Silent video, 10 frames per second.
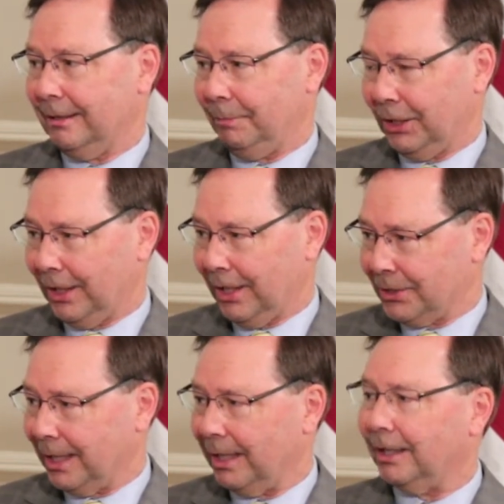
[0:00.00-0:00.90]

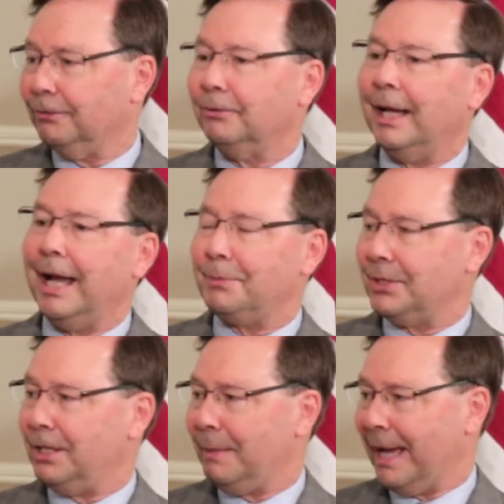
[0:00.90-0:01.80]
Because of
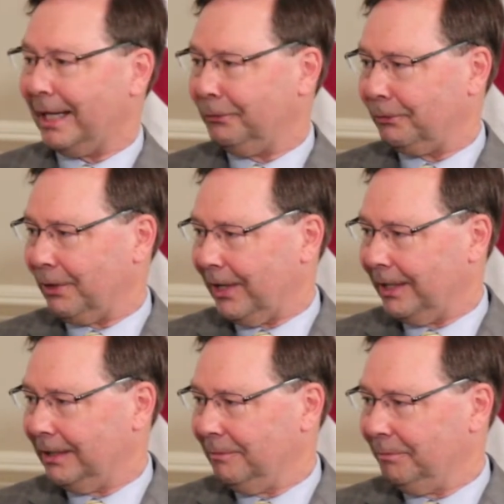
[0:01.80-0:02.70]
absentee ballot
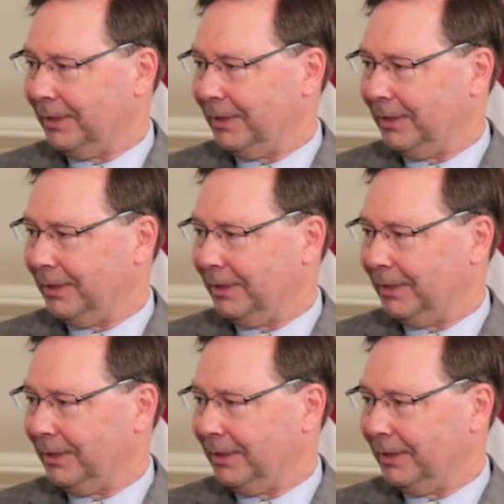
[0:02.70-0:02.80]
fraud.